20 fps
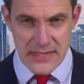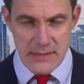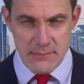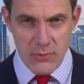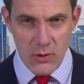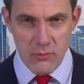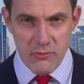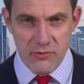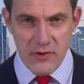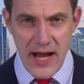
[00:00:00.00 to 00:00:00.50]

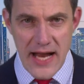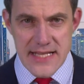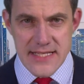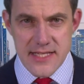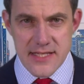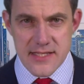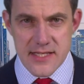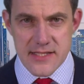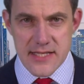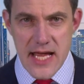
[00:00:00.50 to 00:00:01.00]
Pope
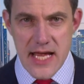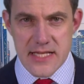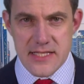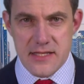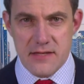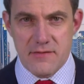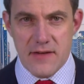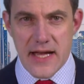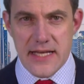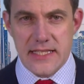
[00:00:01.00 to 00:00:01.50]
Francis has asked
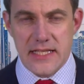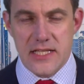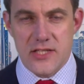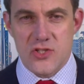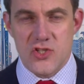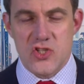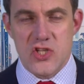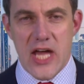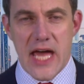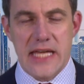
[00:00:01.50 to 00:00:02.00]
the Vatican's
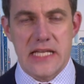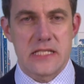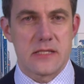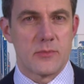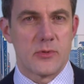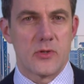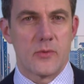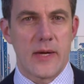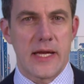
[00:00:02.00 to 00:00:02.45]
charitable